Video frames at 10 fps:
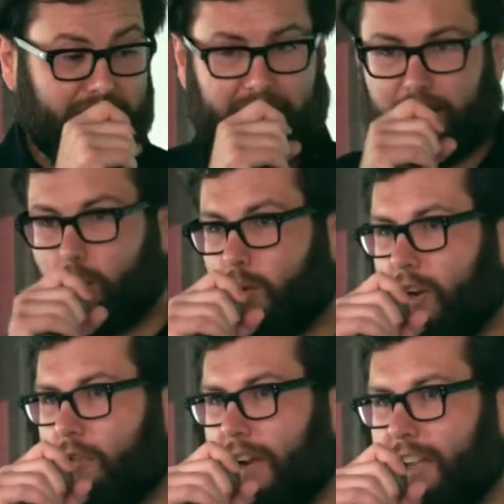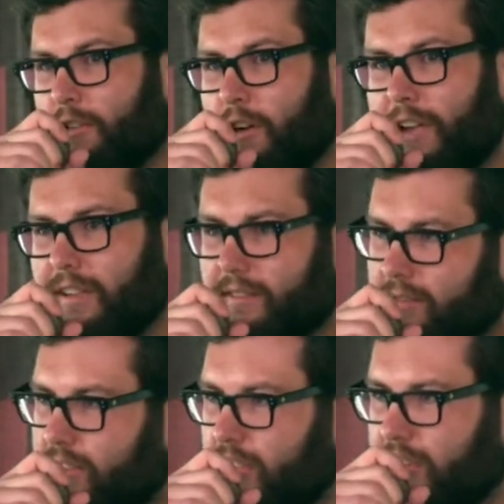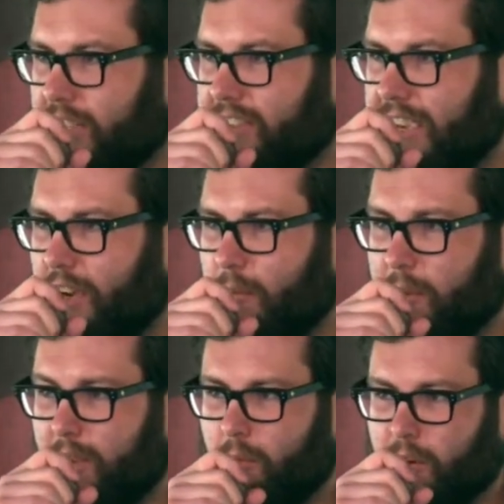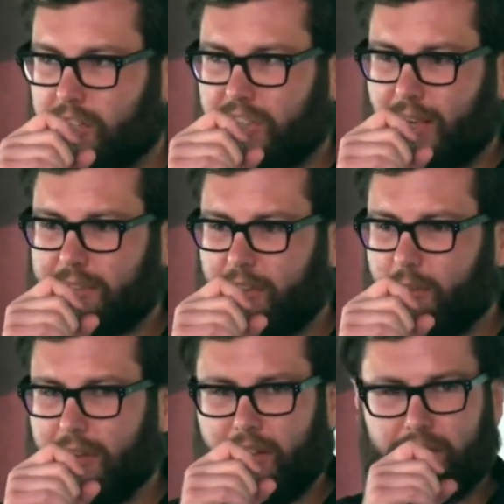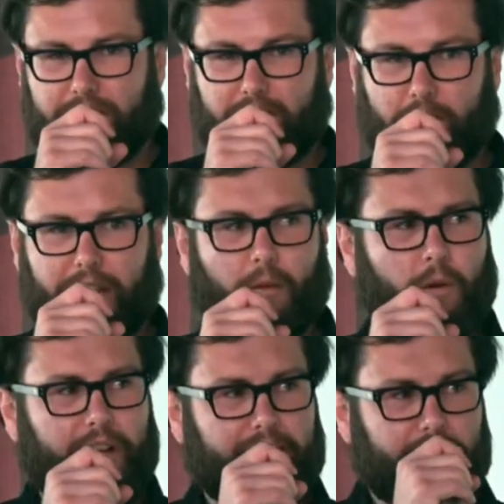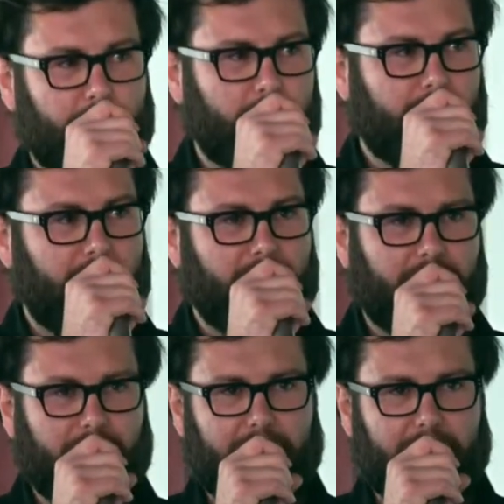said that, we're already growing. So these KLBP workshops that we've been hosting, we got one and two done,